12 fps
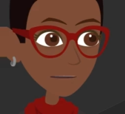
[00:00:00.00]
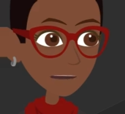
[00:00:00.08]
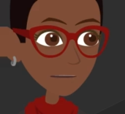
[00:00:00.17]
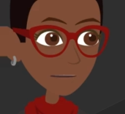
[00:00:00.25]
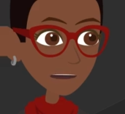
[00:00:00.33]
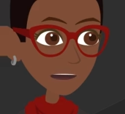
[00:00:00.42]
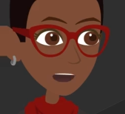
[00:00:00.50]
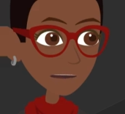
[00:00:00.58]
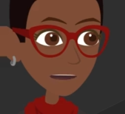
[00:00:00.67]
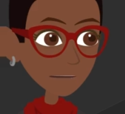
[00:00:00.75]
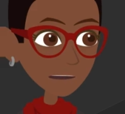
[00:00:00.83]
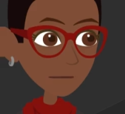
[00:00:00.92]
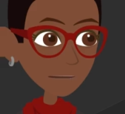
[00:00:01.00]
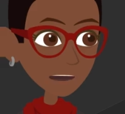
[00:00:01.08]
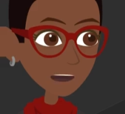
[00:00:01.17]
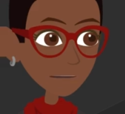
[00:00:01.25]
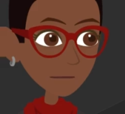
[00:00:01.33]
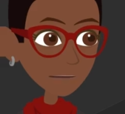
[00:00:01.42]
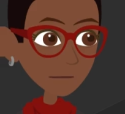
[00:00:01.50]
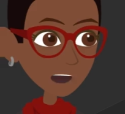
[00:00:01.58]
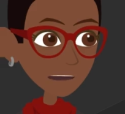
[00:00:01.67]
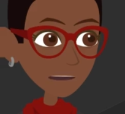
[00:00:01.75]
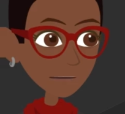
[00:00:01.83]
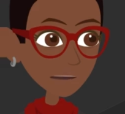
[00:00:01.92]
at any of the 4
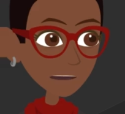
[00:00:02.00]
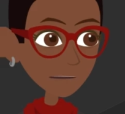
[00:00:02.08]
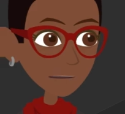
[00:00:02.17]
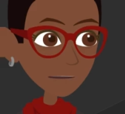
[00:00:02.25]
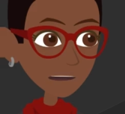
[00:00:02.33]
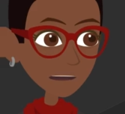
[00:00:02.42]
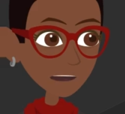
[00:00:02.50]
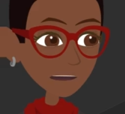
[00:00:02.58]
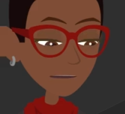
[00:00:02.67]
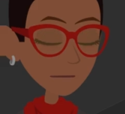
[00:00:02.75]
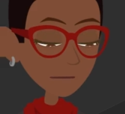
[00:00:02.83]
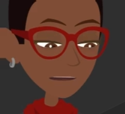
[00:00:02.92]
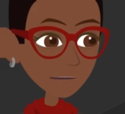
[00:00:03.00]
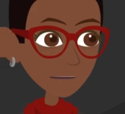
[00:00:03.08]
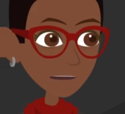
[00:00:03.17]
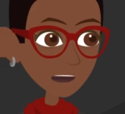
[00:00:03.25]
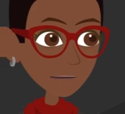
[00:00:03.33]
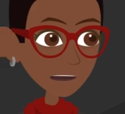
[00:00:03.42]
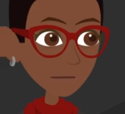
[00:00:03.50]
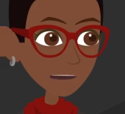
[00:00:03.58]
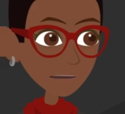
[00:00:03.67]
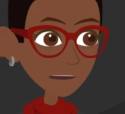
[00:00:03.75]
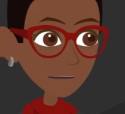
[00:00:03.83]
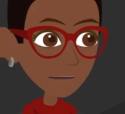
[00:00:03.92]
performance levels knows and is able to
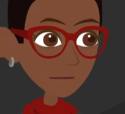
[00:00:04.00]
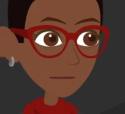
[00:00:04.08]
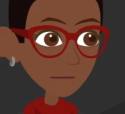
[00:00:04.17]
do.